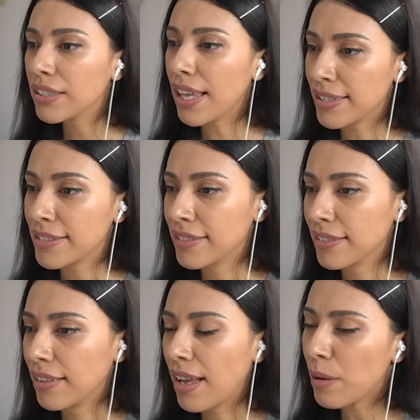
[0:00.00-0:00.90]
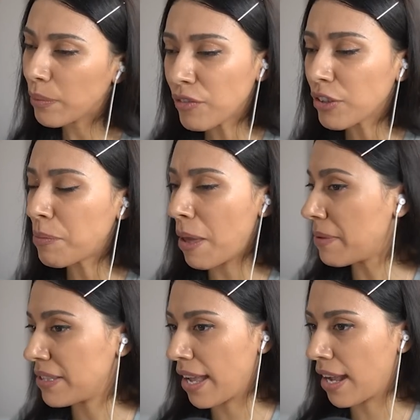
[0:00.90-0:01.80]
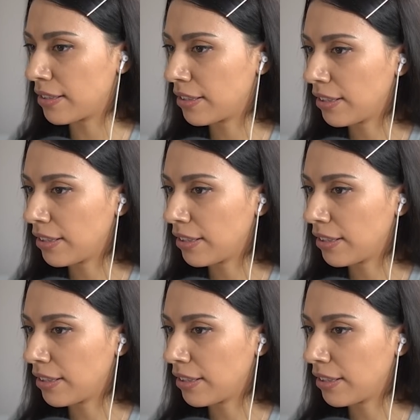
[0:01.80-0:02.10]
Yes, I went for the baby scan.